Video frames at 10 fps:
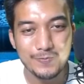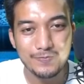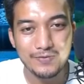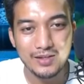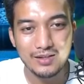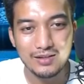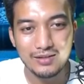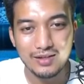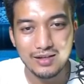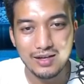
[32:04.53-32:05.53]
Mm-hmm.
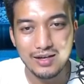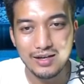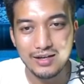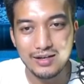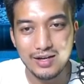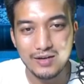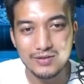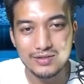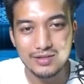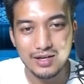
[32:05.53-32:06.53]
And now
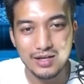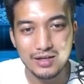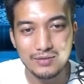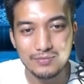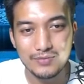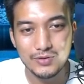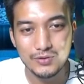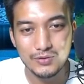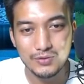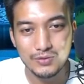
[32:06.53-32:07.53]
it's time
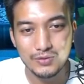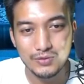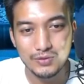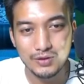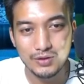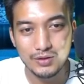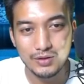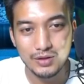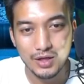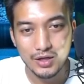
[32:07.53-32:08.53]

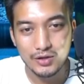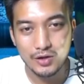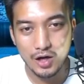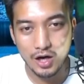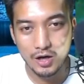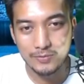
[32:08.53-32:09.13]
to calm